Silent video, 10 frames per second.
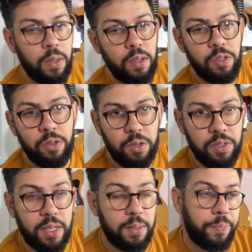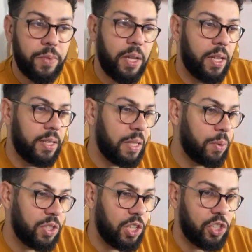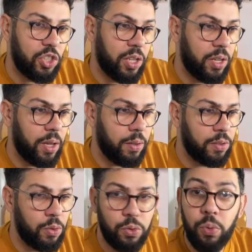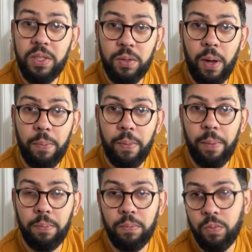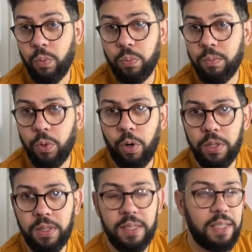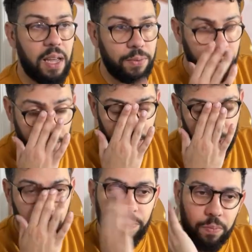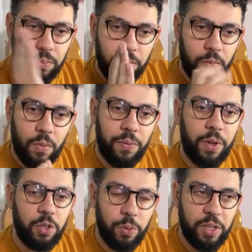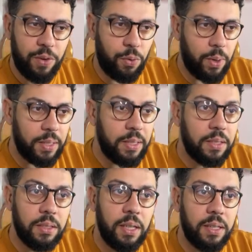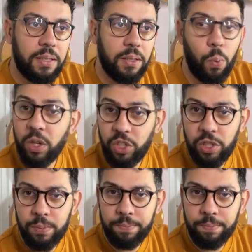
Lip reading: So there's that. That was just the reason why I'm recording this live. Thank you so much, everyone that watches.